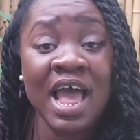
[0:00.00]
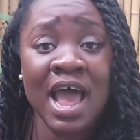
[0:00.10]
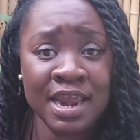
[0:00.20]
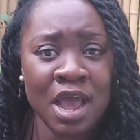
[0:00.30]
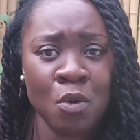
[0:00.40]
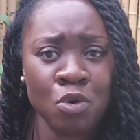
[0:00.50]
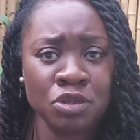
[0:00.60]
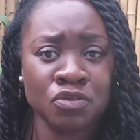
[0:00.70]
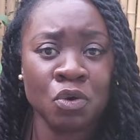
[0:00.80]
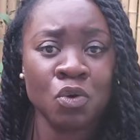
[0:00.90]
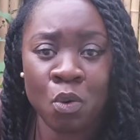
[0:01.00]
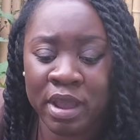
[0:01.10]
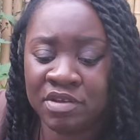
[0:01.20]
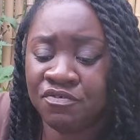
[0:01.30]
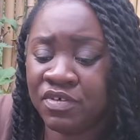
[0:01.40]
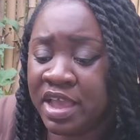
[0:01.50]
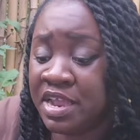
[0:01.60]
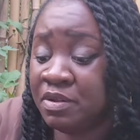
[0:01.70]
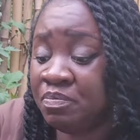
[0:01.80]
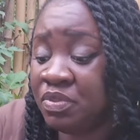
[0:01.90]
And that works out quite fine.
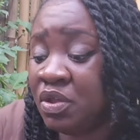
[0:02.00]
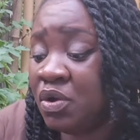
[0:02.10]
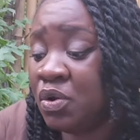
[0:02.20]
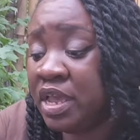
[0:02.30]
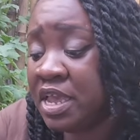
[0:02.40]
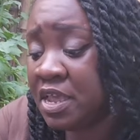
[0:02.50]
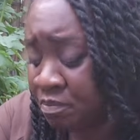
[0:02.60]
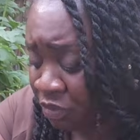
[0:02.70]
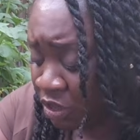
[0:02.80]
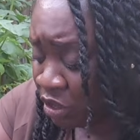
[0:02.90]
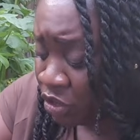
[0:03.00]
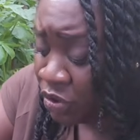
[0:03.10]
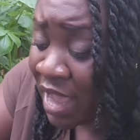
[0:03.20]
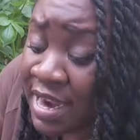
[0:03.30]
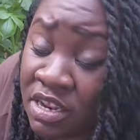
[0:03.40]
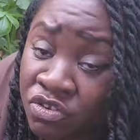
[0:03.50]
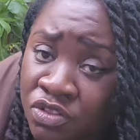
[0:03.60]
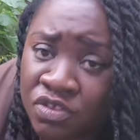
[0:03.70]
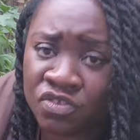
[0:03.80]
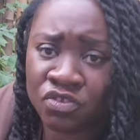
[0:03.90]
Okay, you add it to the
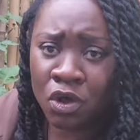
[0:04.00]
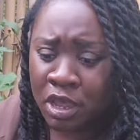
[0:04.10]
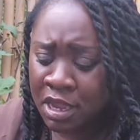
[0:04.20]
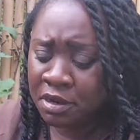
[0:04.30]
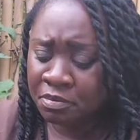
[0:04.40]
soil,